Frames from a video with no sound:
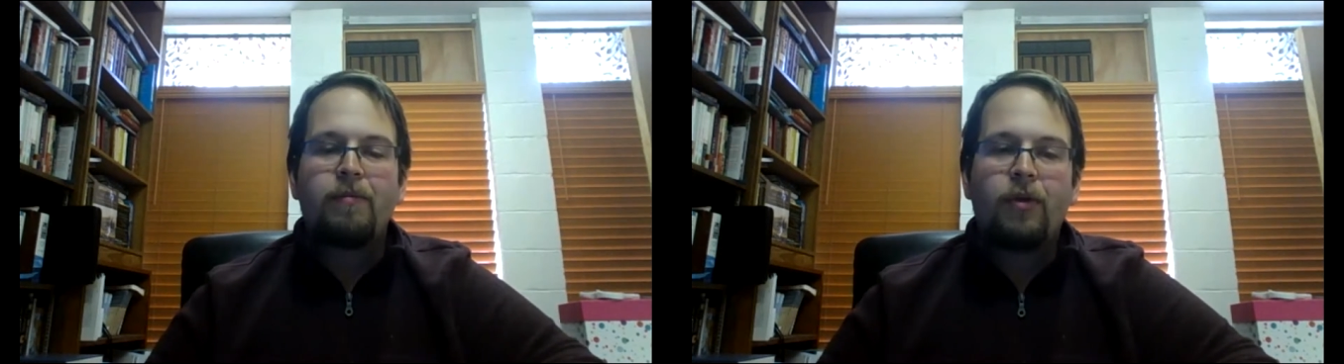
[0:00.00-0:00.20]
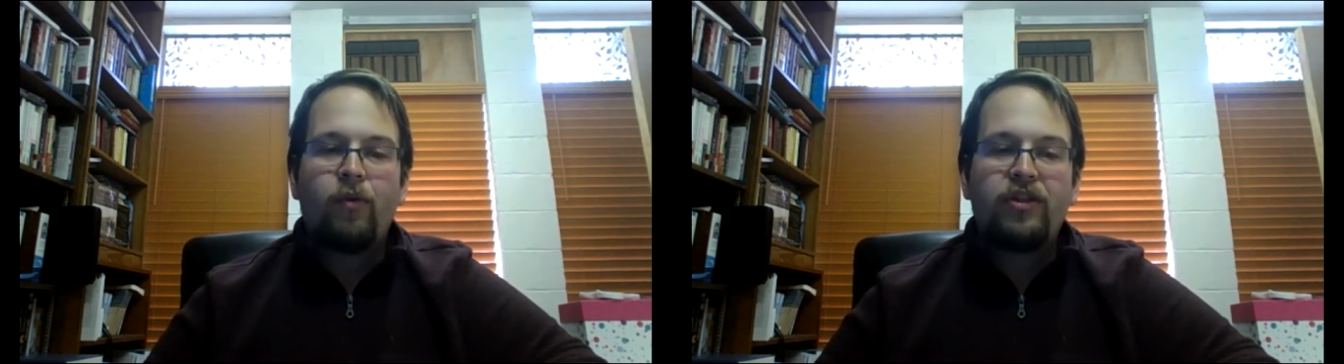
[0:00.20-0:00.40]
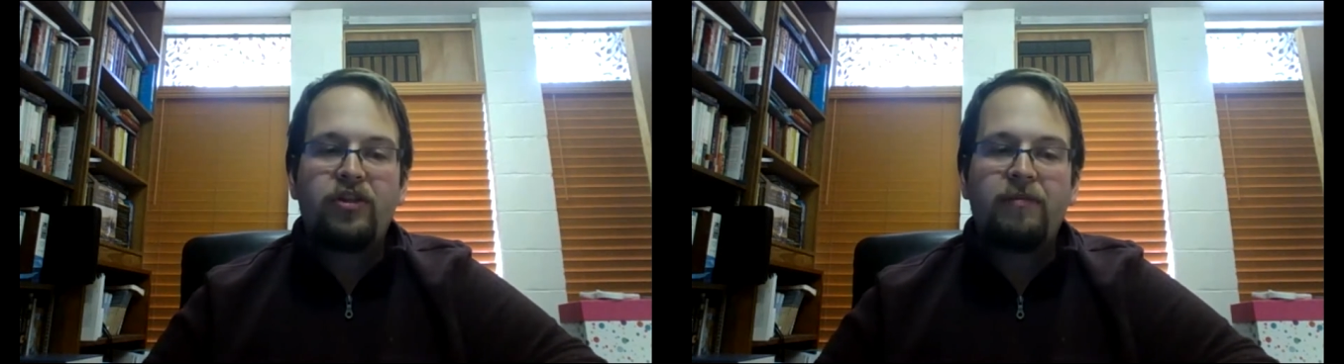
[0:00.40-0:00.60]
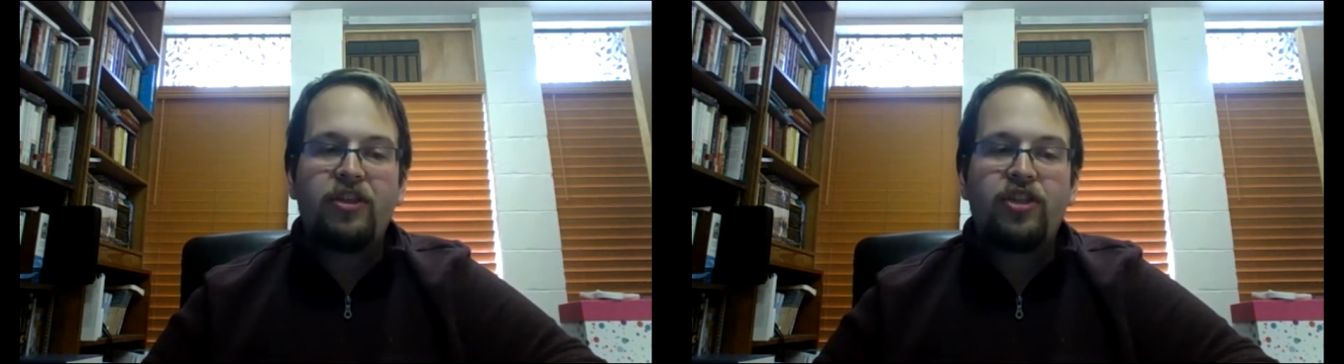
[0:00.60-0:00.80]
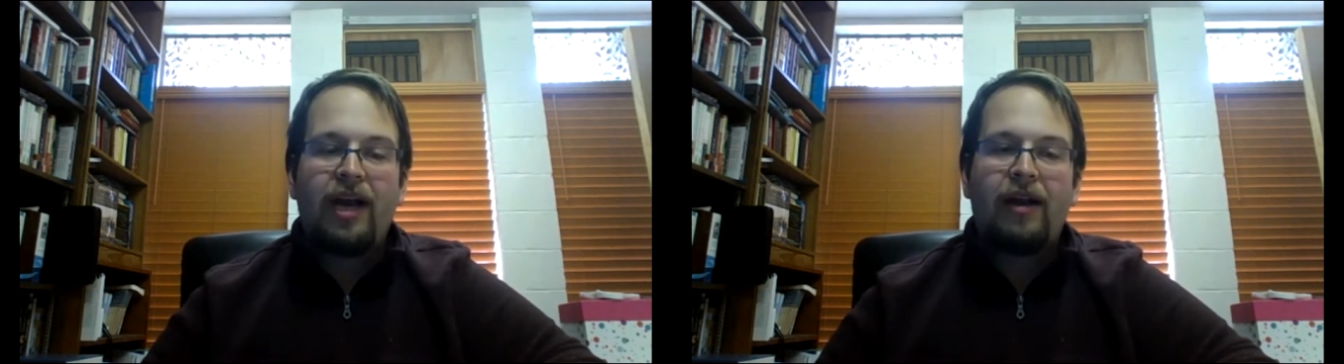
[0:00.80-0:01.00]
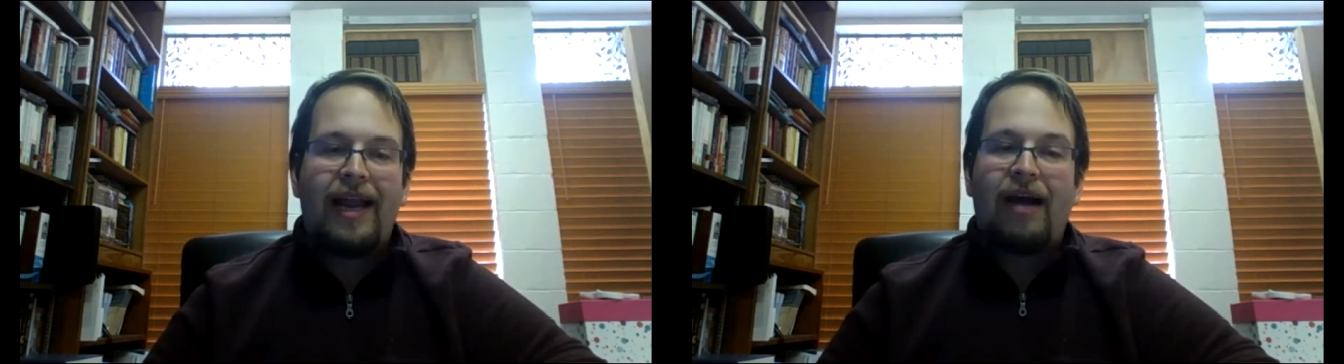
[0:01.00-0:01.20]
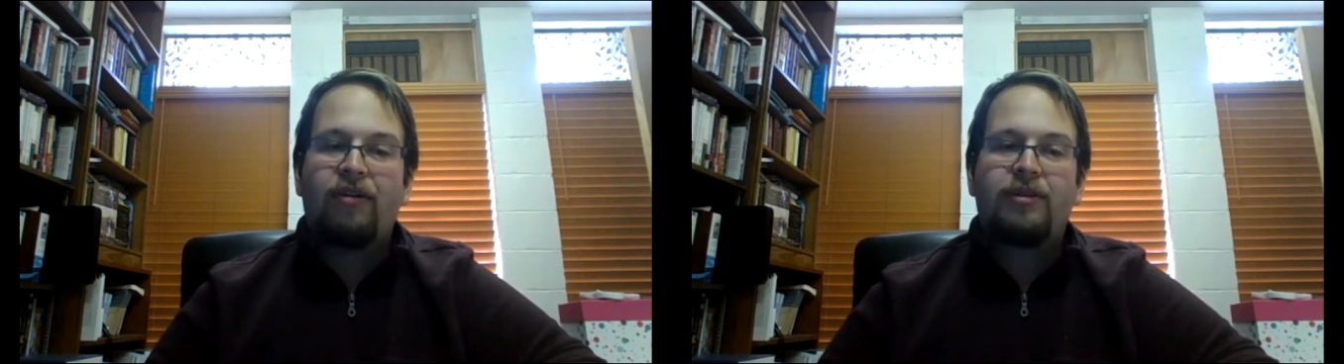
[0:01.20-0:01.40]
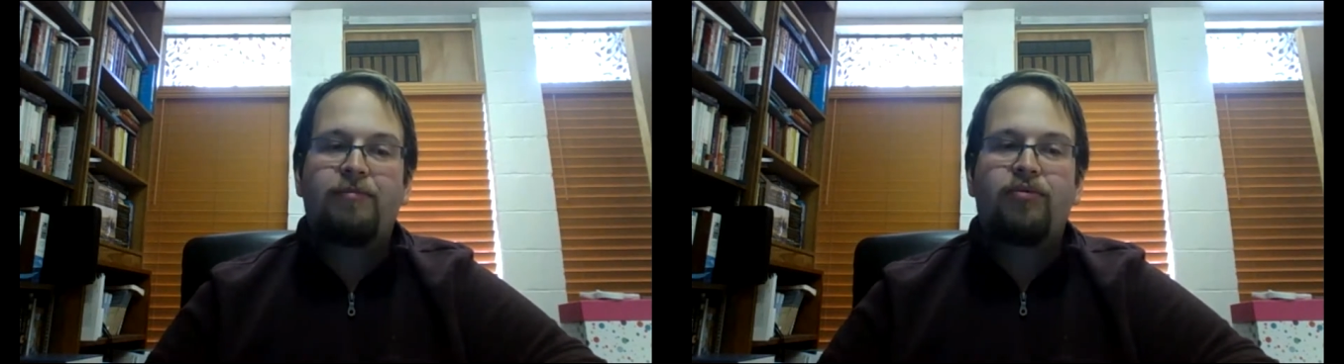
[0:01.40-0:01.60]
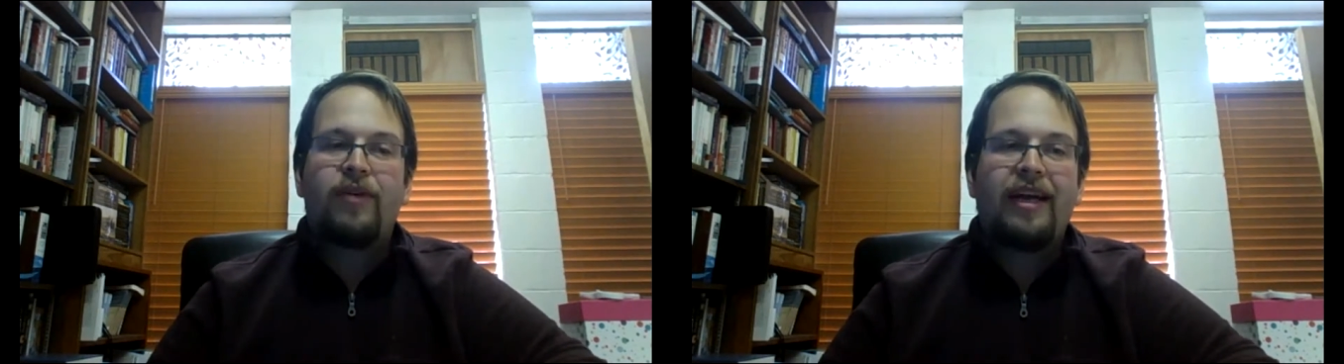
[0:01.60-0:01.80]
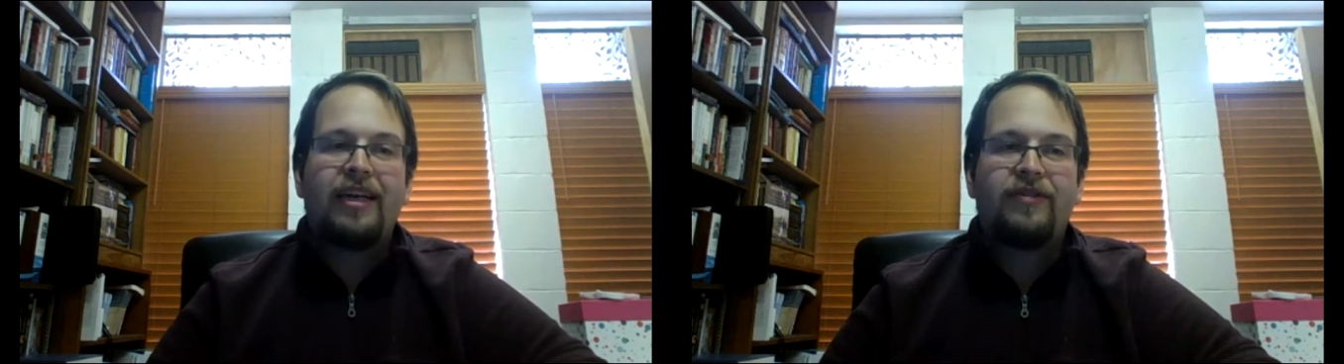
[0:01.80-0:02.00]
We should be shouting out to
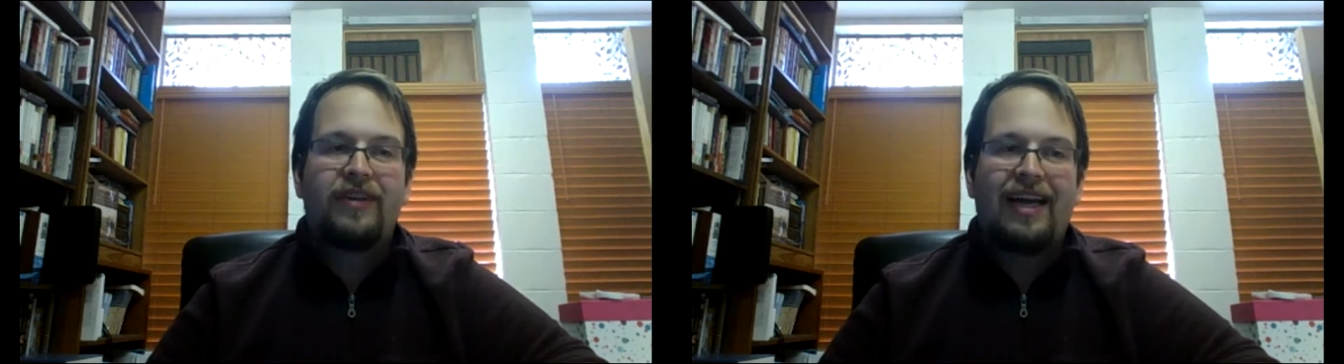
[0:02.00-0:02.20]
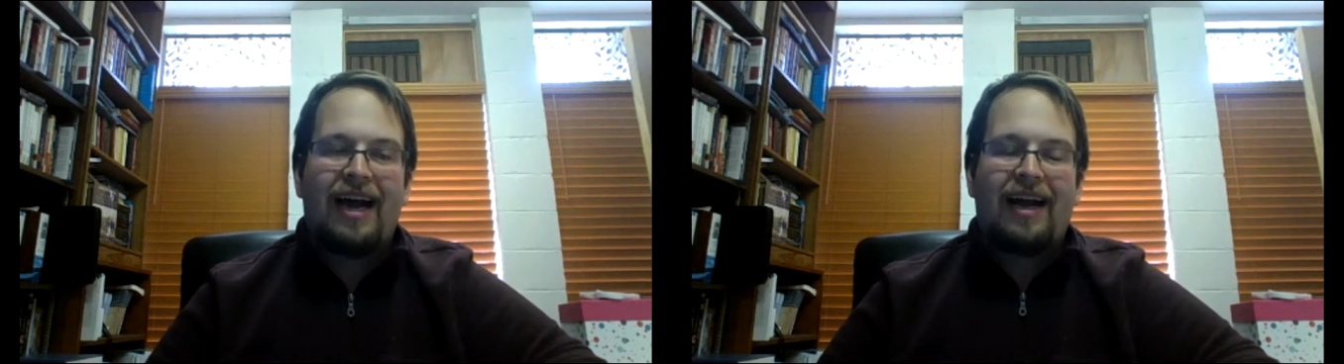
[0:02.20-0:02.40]
praise for God.